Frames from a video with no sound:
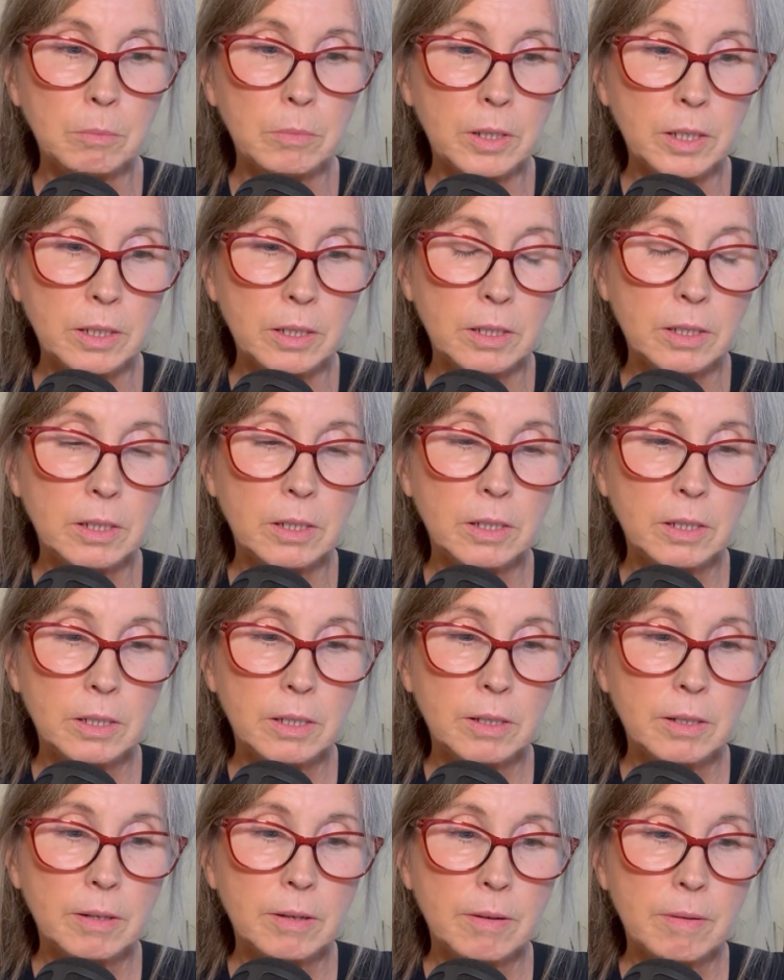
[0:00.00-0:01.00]
me?
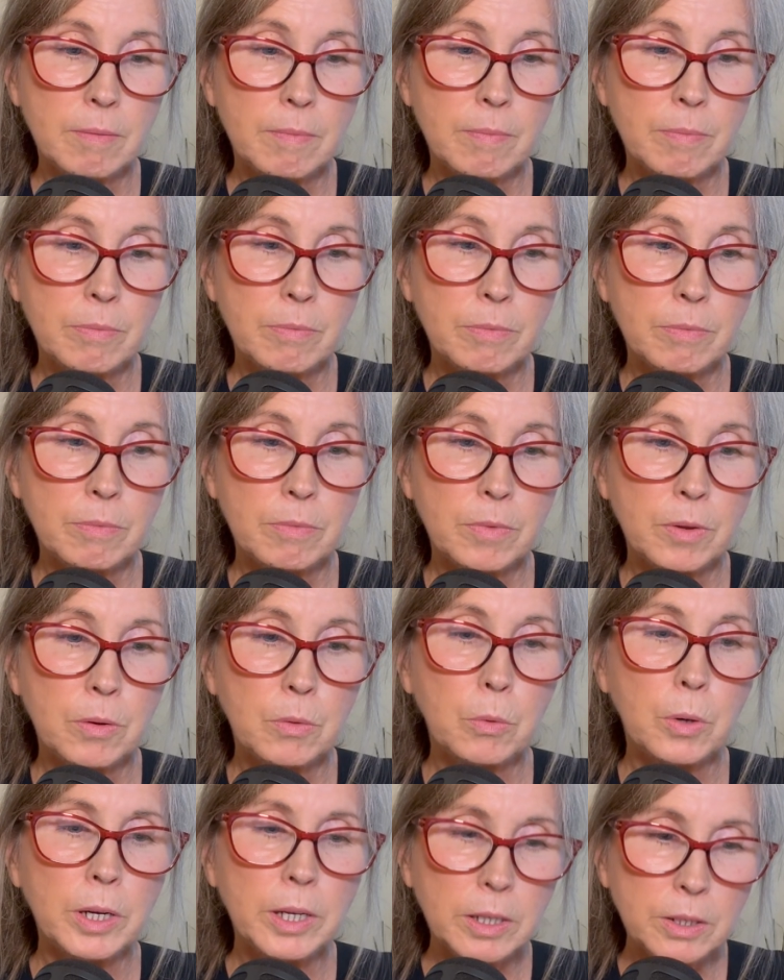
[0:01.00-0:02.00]

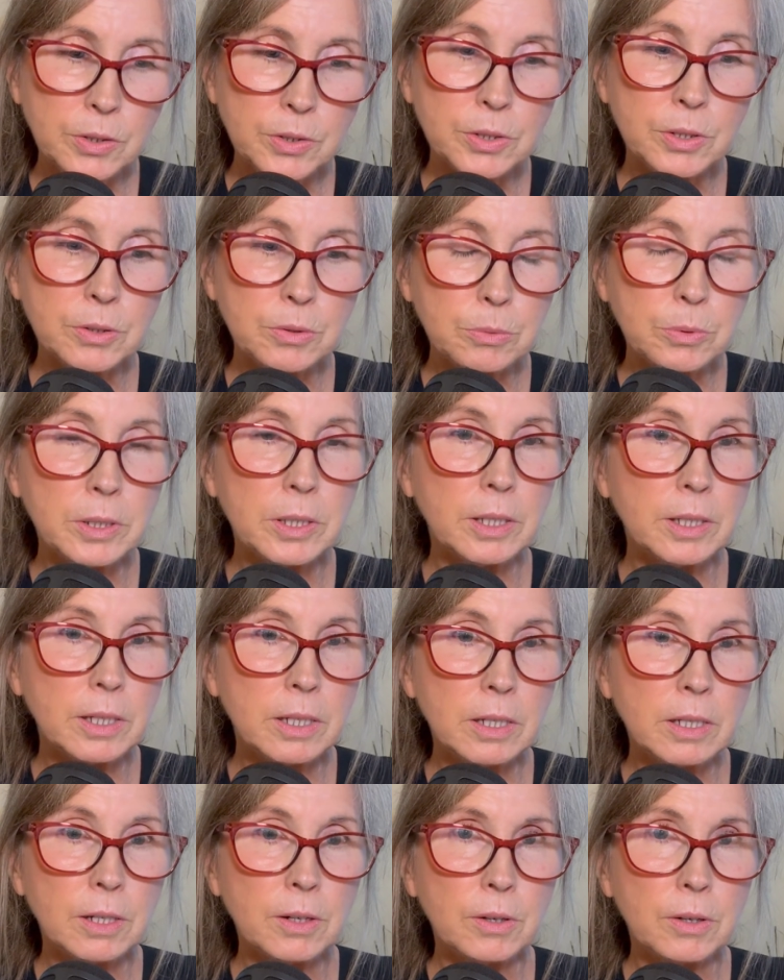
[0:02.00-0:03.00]
What else is really
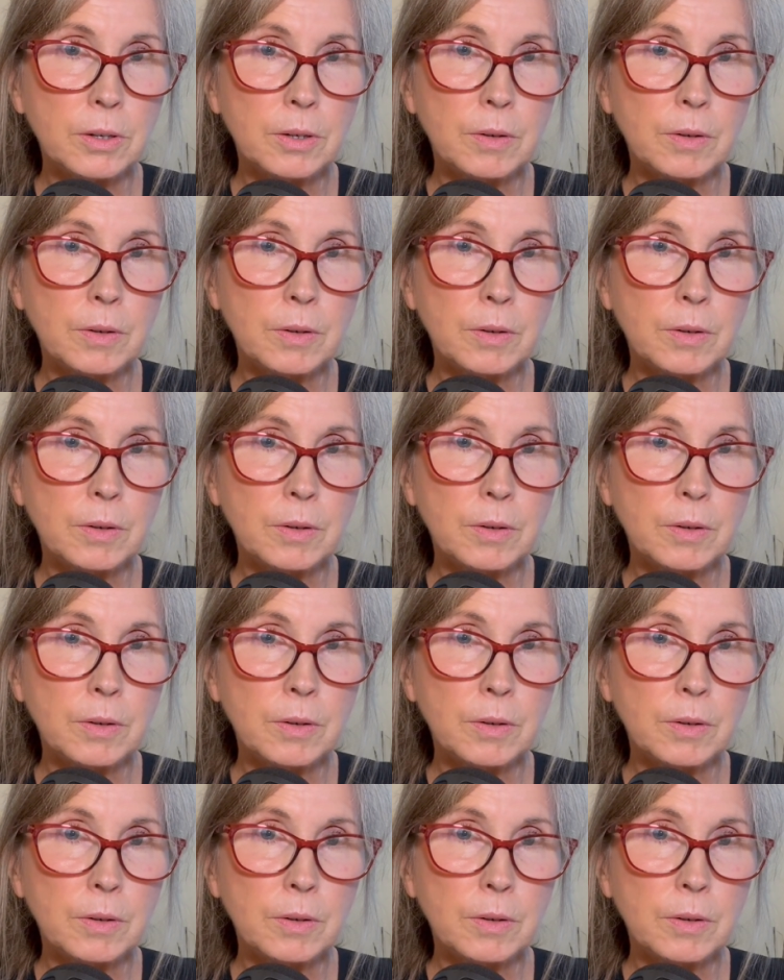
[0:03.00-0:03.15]
here?